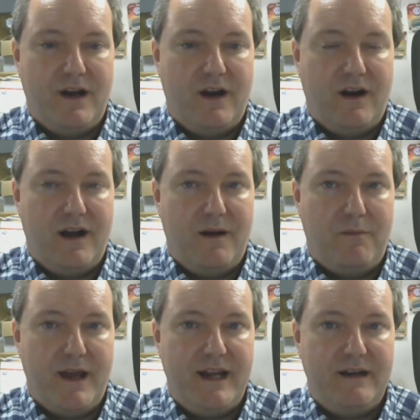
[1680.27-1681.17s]
or
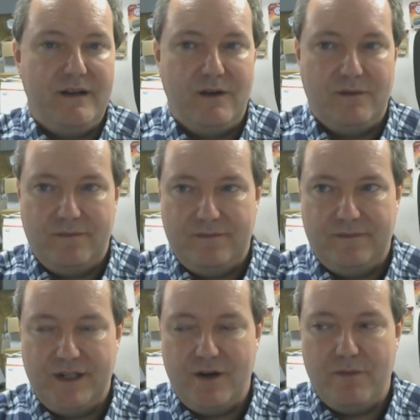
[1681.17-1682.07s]
bread
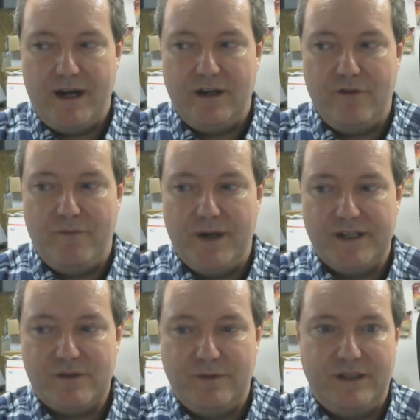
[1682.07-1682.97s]
loaf
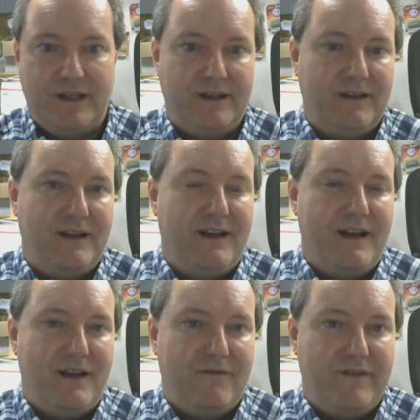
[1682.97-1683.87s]
bus with the
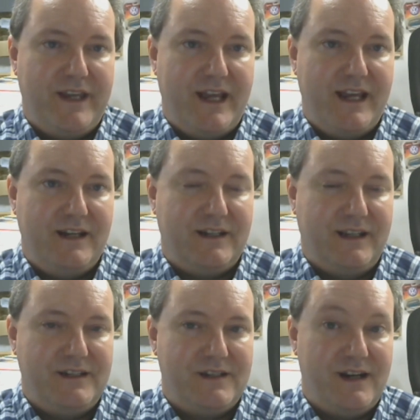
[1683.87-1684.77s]
V8
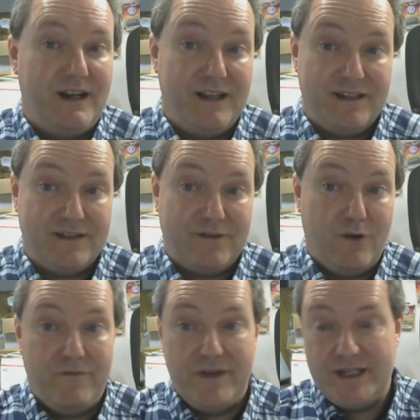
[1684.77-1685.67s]
engine in it,
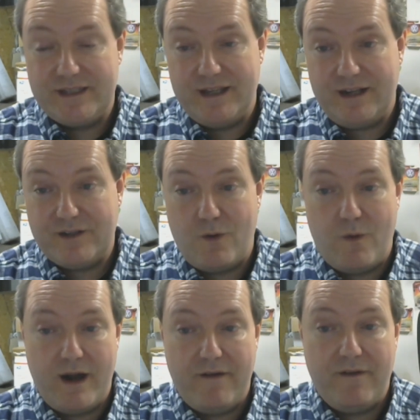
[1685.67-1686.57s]
or V6 or
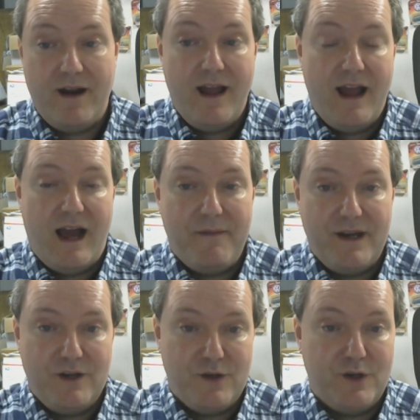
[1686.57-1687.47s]
whatever. I
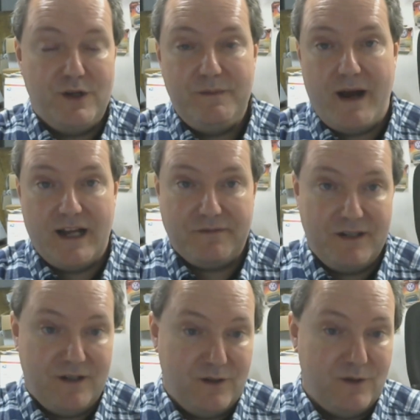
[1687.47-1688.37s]
mean, you could
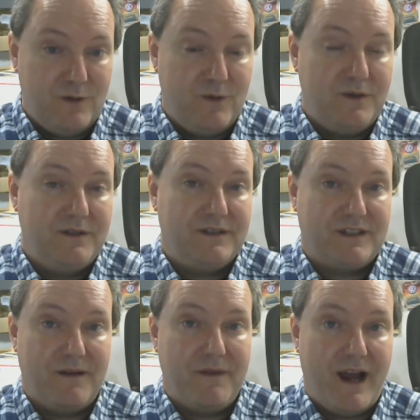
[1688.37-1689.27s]
possibly do
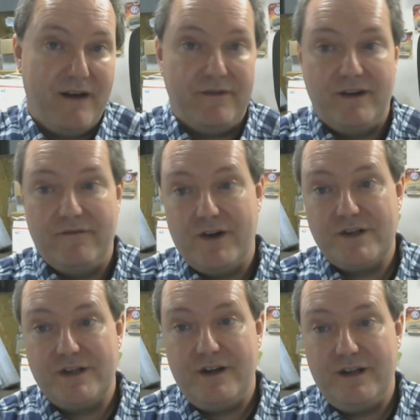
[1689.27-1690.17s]
some kind of
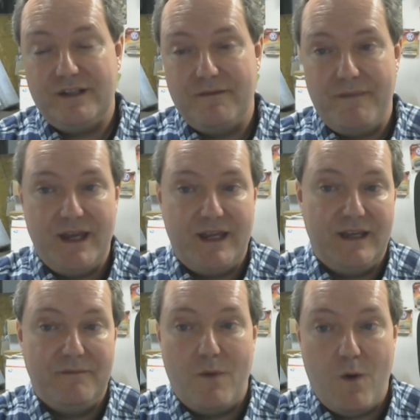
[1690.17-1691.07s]
conversion on it to make
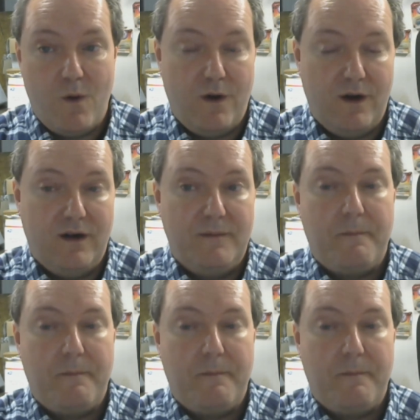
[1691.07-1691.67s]
it more